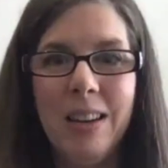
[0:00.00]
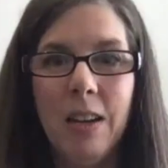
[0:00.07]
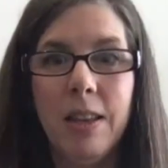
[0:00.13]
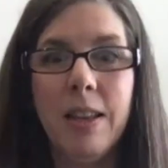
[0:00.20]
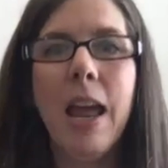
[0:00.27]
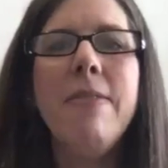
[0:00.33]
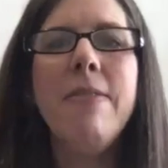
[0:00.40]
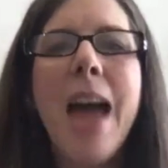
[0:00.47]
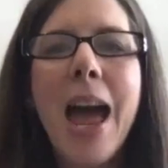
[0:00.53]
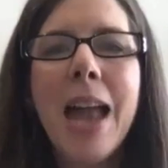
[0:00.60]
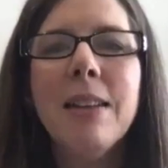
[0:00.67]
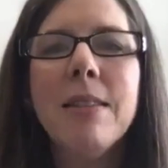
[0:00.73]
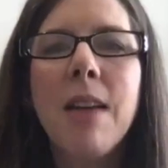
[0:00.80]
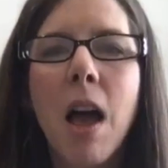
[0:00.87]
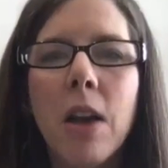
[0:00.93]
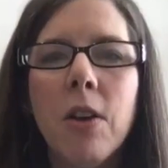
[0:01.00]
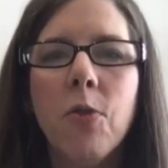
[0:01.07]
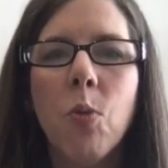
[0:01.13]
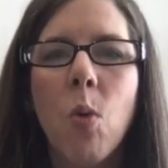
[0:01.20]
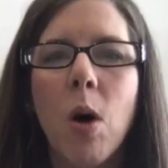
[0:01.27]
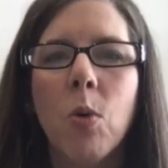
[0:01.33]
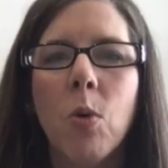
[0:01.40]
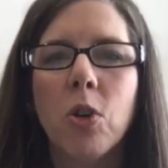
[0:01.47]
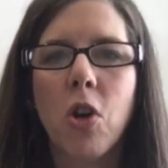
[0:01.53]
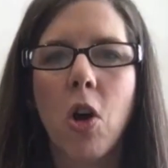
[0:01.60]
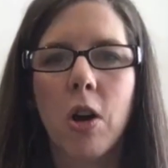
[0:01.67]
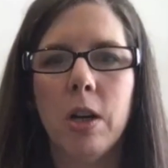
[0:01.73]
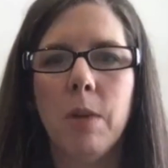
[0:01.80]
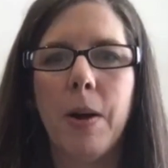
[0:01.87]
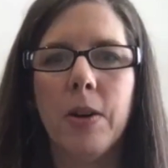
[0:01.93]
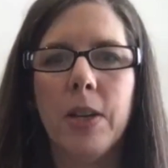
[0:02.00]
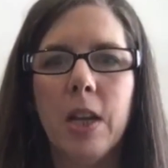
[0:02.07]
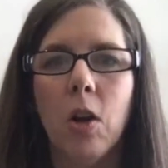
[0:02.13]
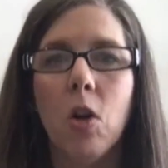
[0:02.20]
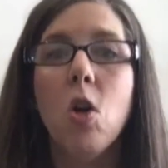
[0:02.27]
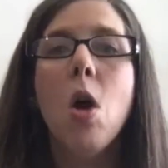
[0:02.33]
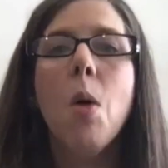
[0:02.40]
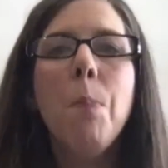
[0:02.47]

And that is kind of what we're talking about here.